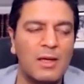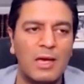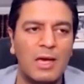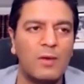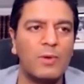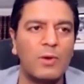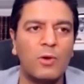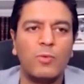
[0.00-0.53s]

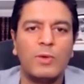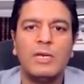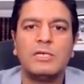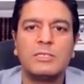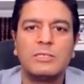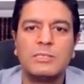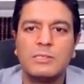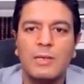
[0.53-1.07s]
And we go, we need
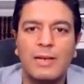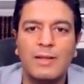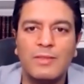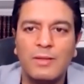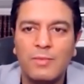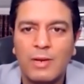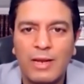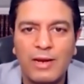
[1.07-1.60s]
to
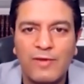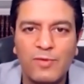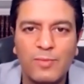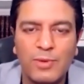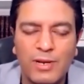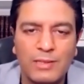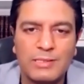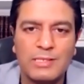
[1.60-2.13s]
let
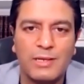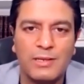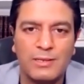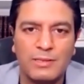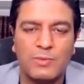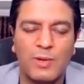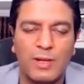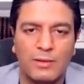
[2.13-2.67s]
everybody else see it
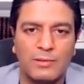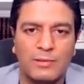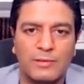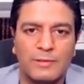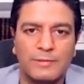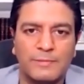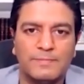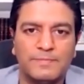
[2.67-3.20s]
as well.
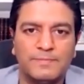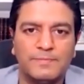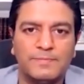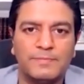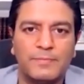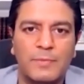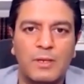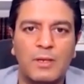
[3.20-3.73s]

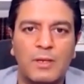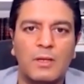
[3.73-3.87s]
Mm.